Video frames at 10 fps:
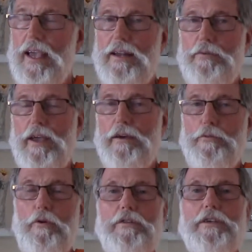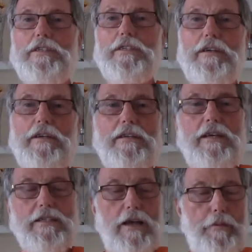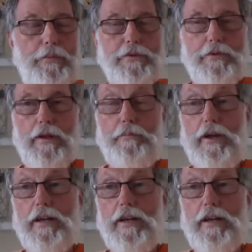And we have all these examples that by